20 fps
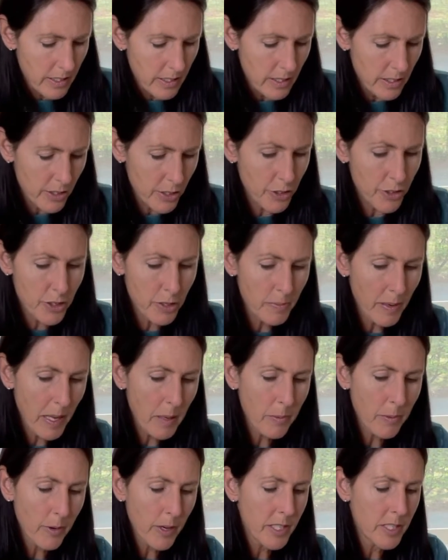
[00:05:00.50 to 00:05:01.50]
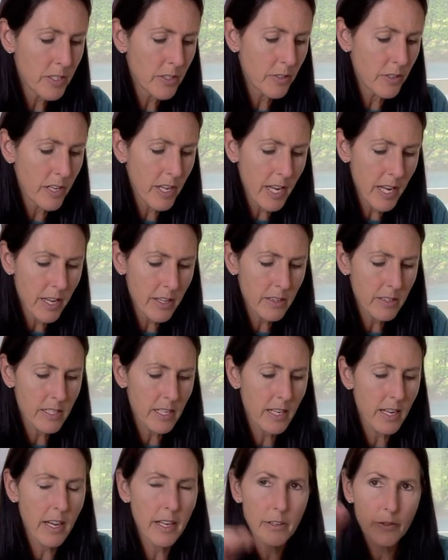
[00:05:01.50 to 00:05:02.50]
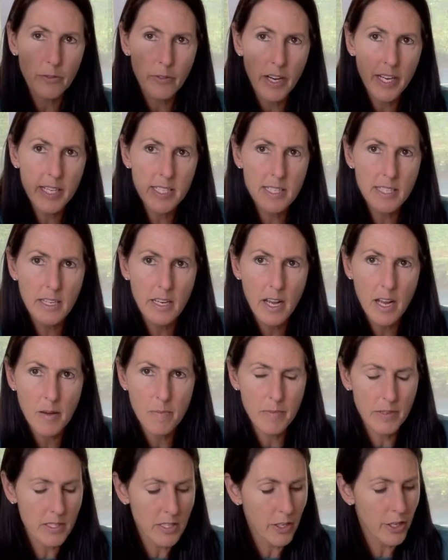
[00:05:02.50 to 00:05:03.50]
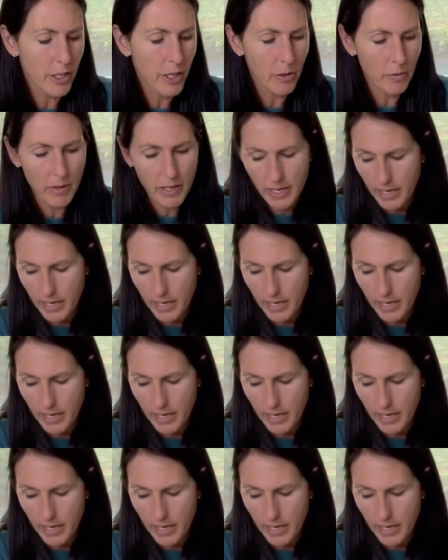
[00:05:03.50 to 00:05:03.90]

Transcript: tissue paper underneath to kind of raise it up, so you don't